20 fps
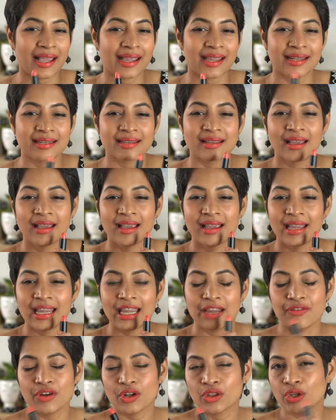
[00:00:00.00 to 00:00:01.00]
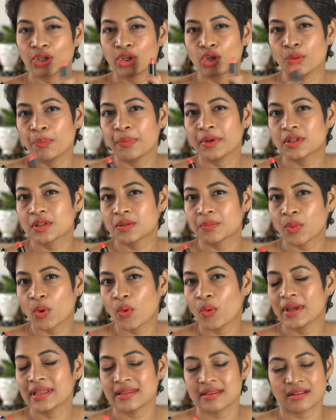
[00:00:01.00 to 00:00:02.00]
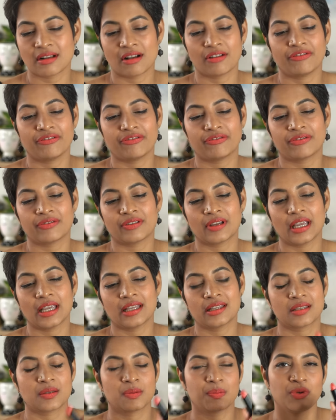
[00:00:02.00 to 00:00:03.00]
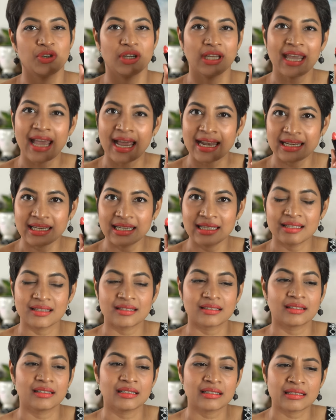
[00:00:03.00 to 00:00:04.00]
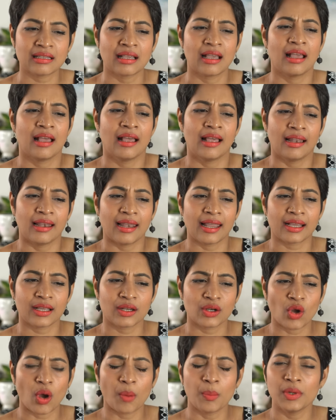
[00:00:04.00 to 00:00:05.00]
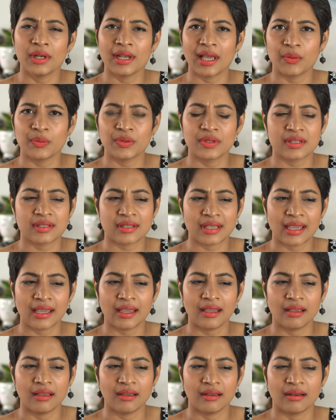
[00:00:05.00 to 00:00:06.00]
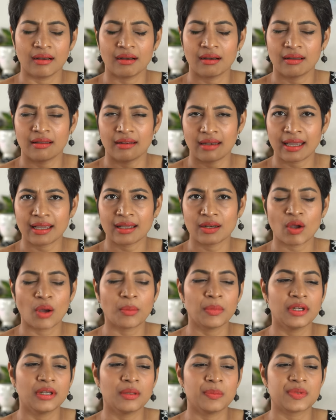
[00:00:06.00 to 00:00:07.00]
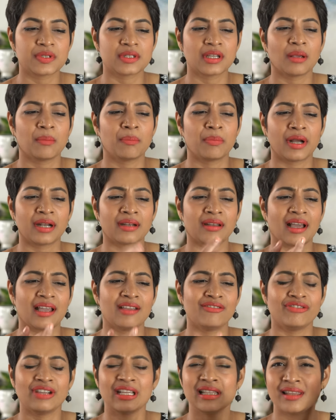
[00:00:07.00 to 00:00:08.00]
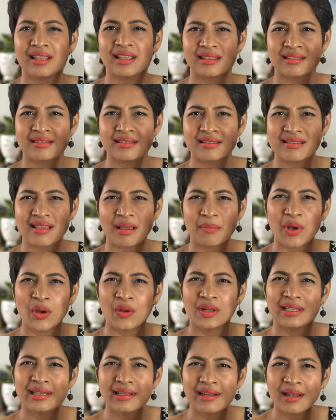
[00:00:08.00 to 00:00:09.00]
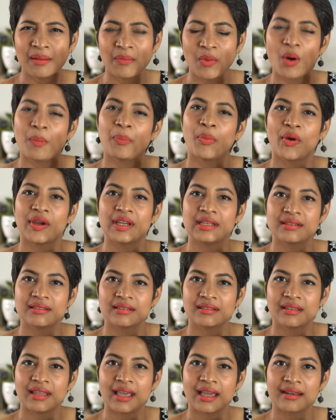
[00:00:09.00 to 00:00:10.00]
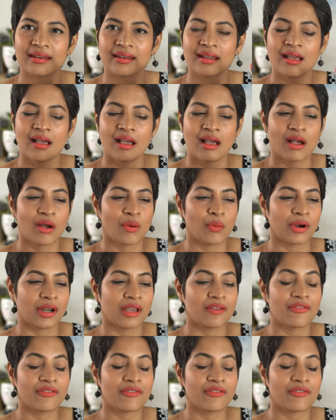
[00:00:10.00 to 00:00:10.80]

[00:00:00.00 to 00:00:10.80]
it, even on the Cupid's bow and stuff, it's pretty handy. This is like a normal, I would say, like a normal lipstick, but I feel that this is somehow a little more pointed than what I